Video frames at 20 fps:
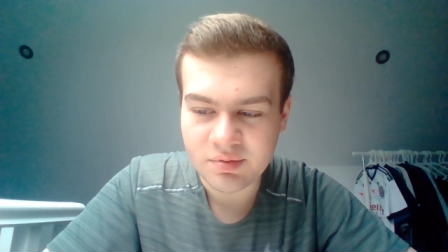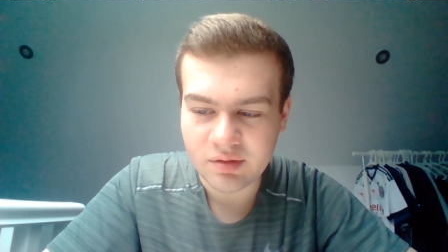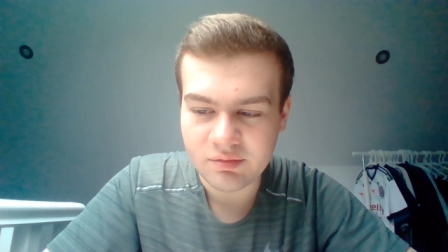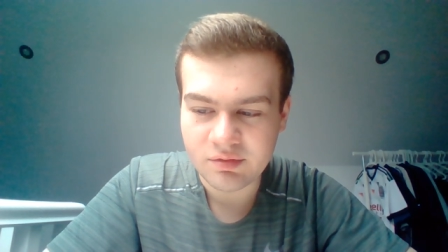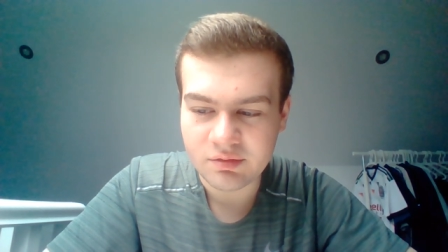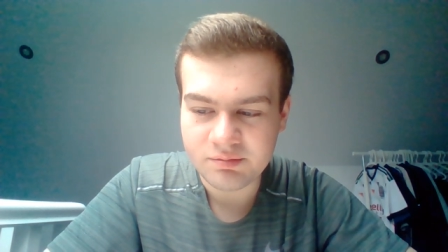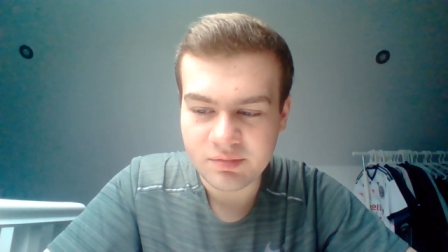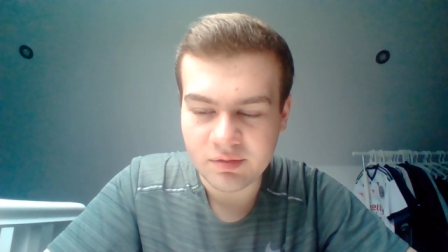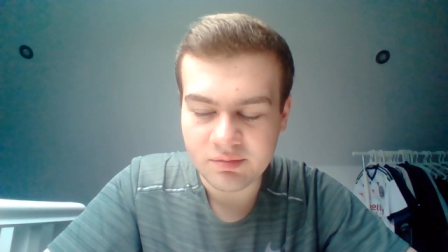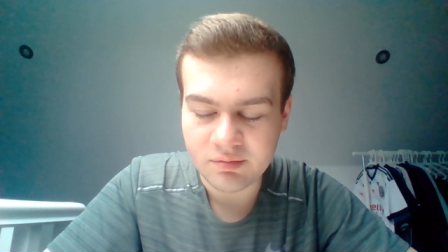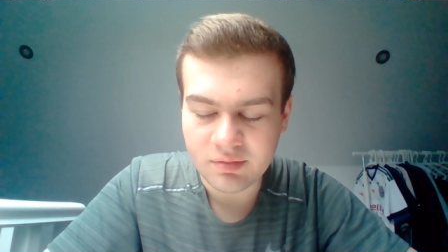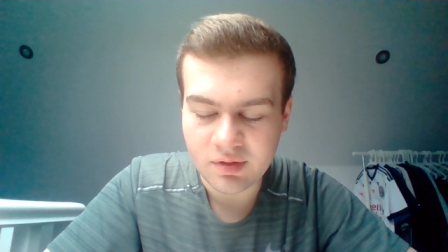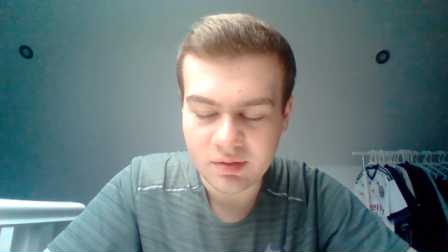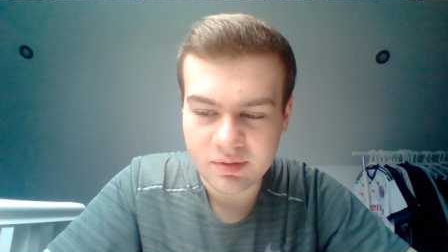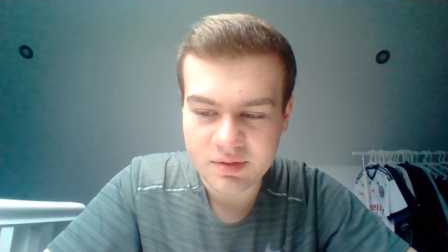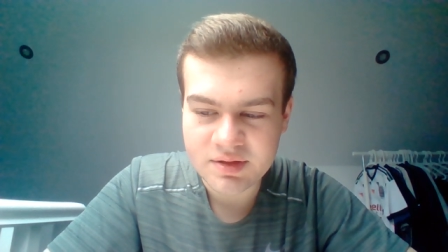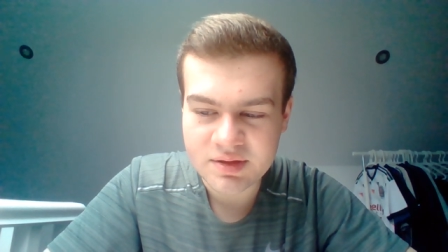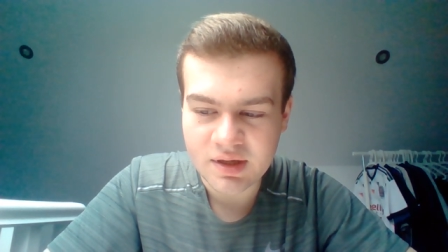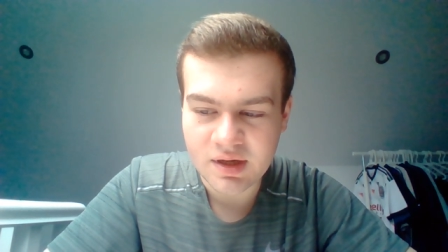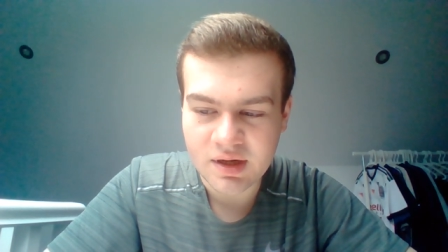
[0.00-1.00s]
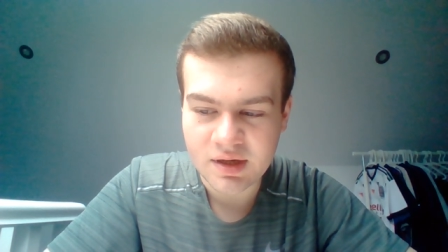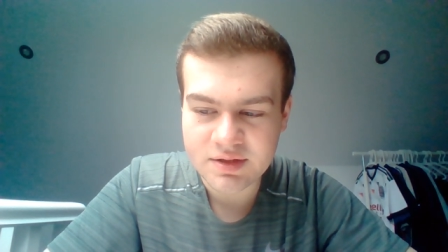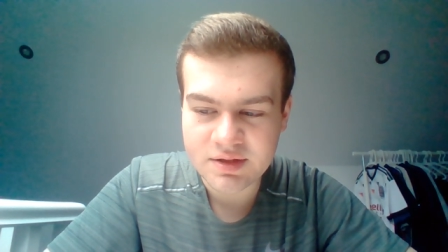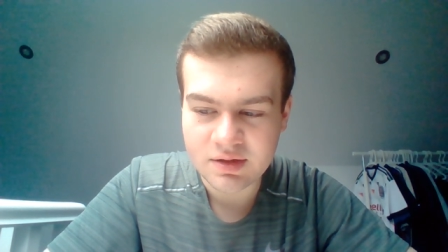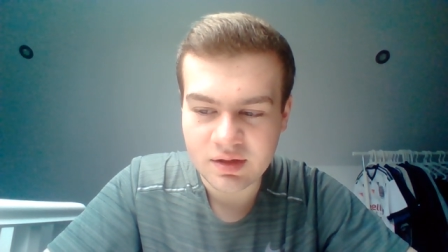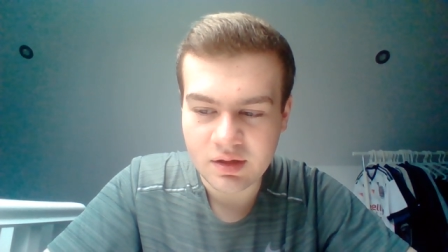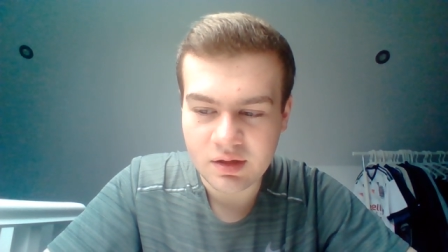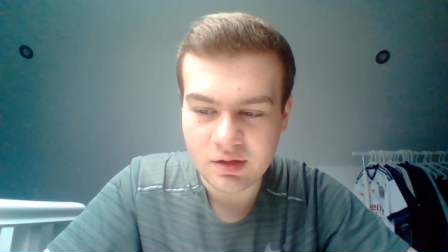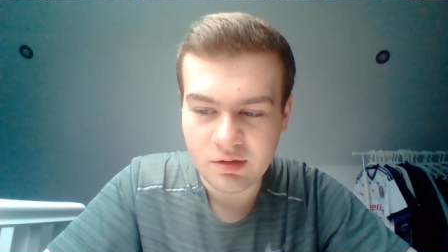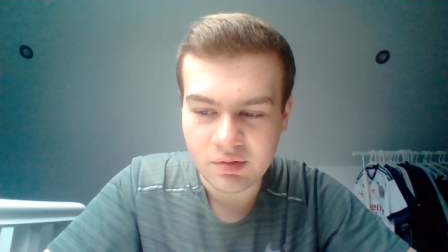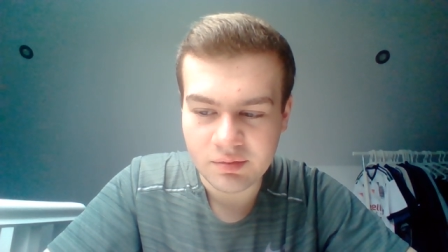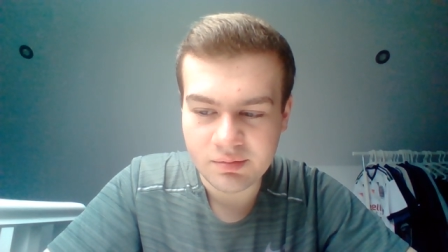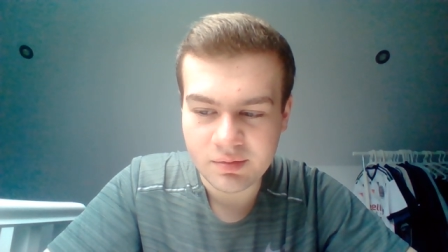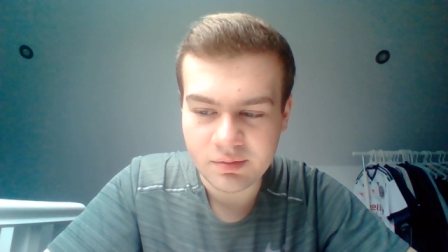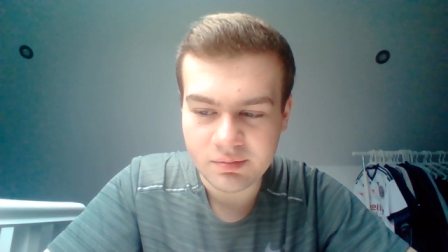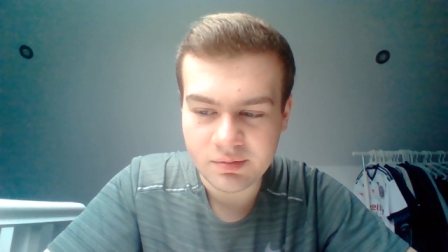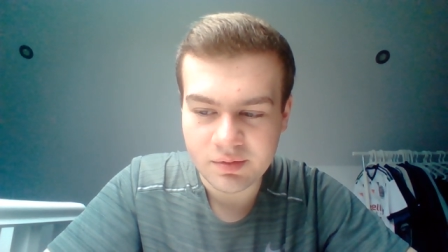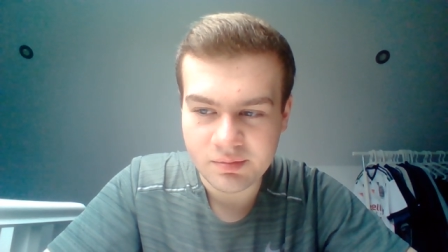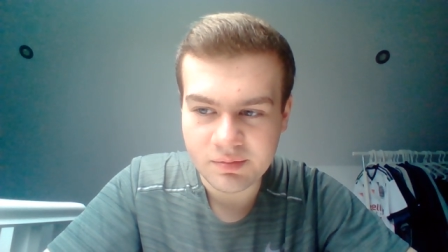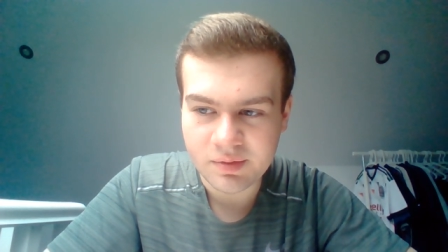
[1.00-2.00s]
where we started slow.
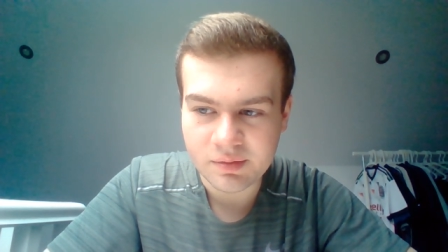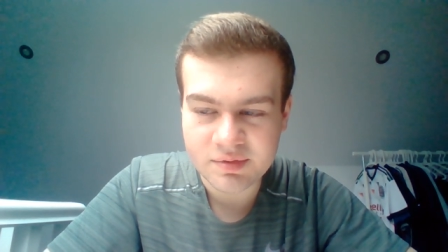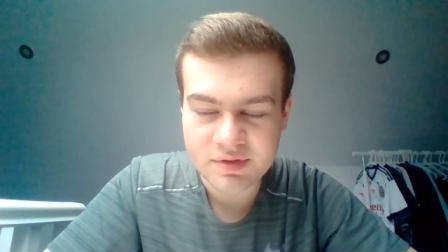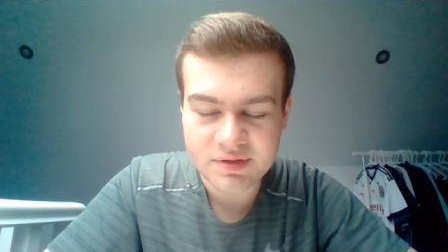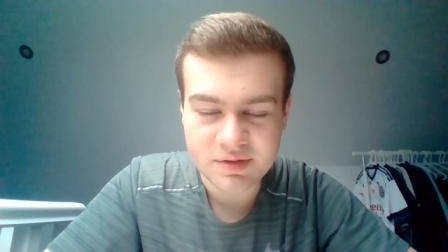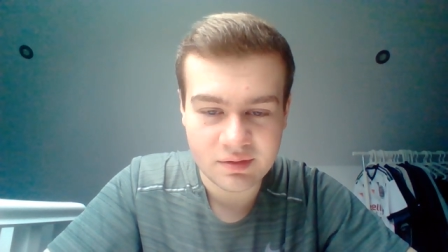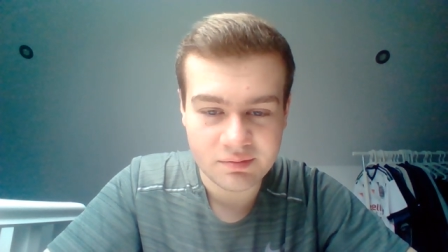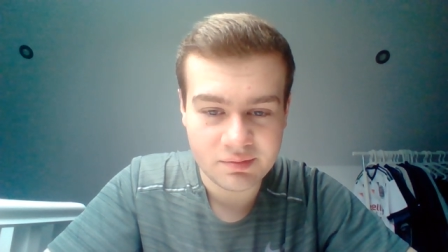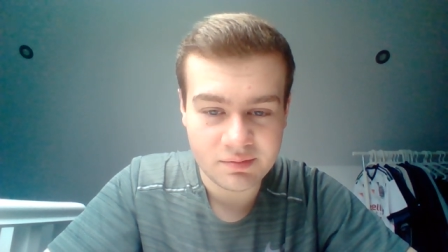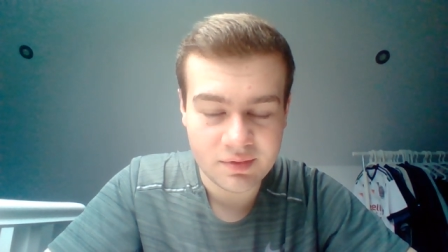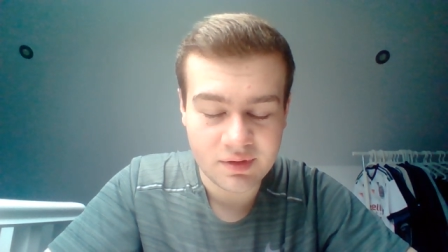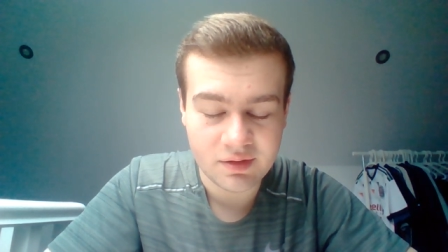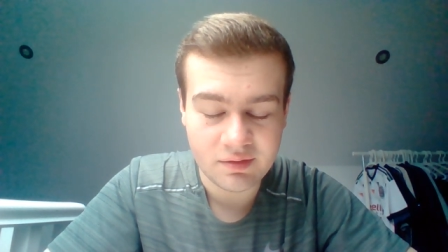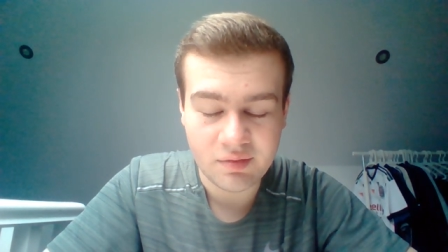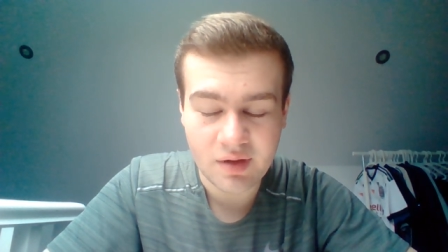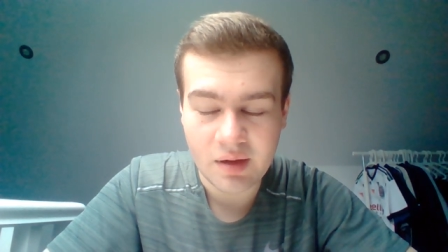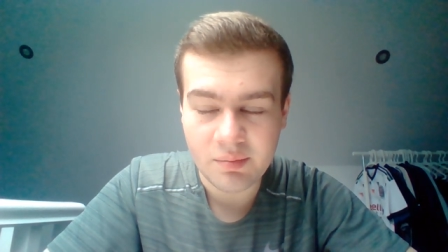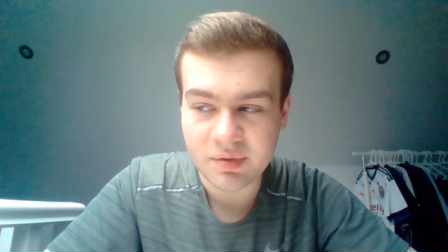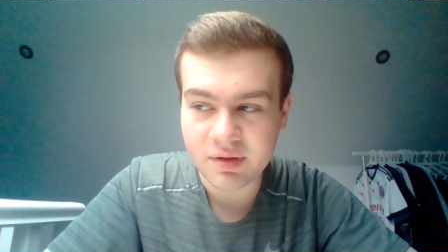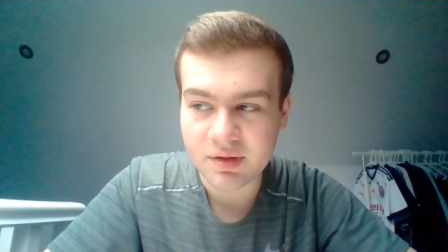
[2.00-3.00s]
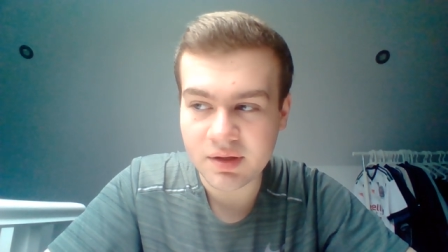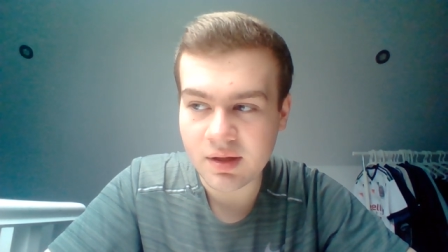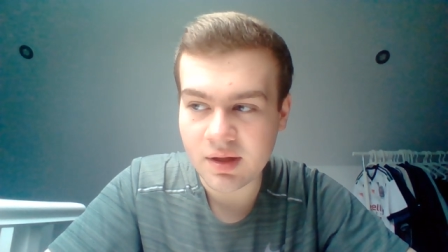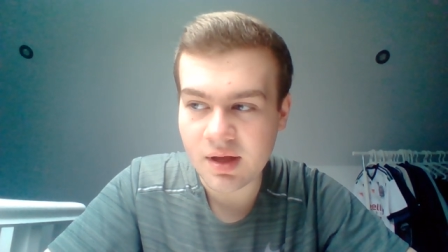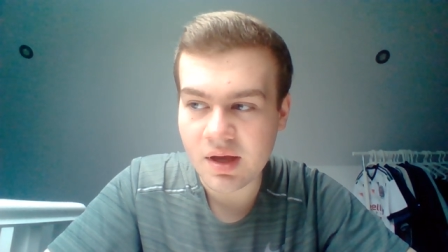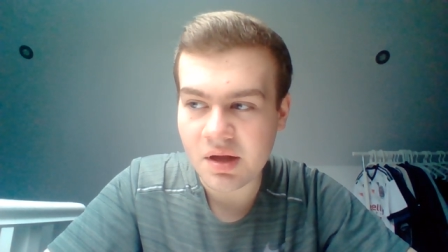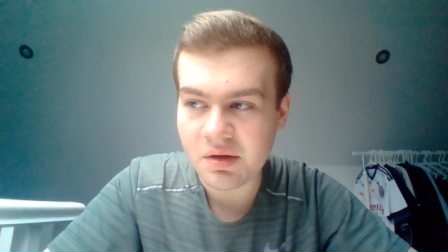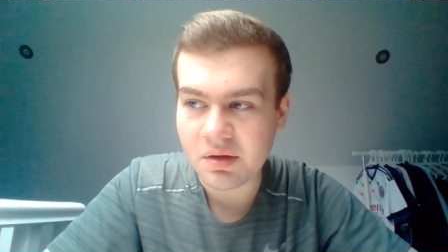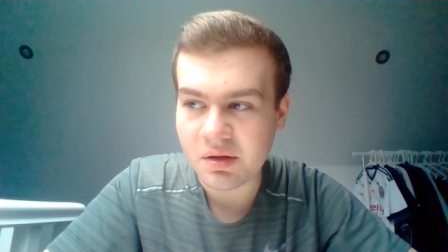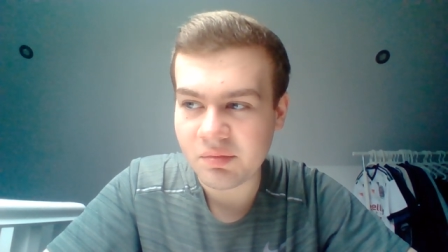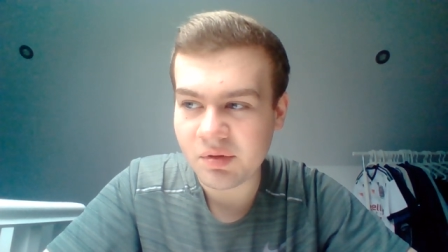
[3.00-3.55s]
Happened again,